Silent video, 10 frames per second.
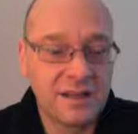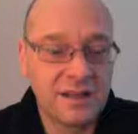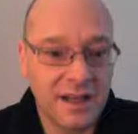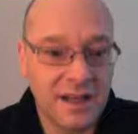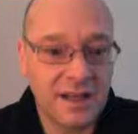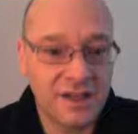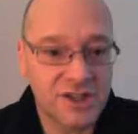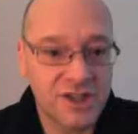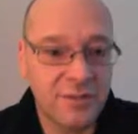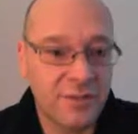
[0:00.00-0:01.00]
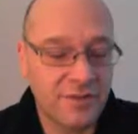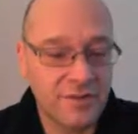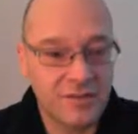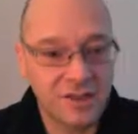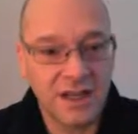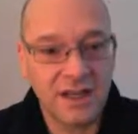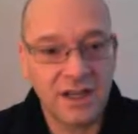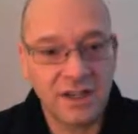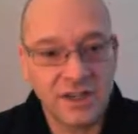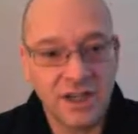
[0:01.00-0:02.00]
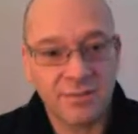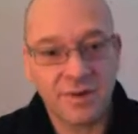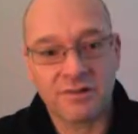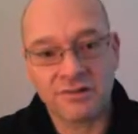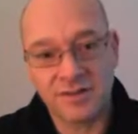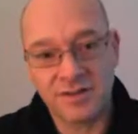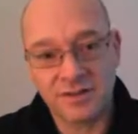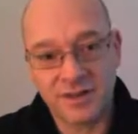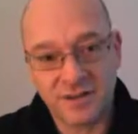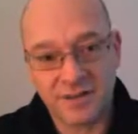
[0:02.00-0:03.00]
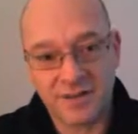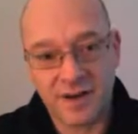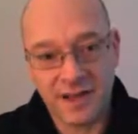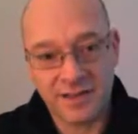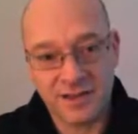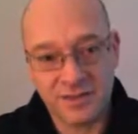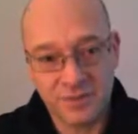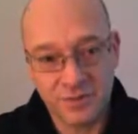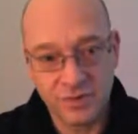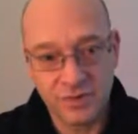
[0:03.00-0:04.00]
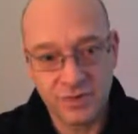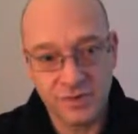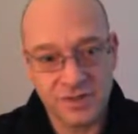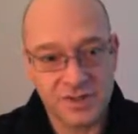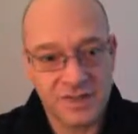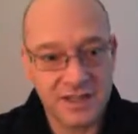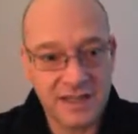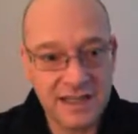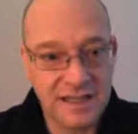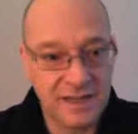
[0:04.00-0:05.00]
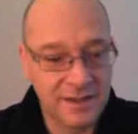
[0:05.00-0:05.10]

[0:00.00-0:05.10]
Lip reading: sailing a ship. If you're sailing a ship across a nice, flat, smooth sea,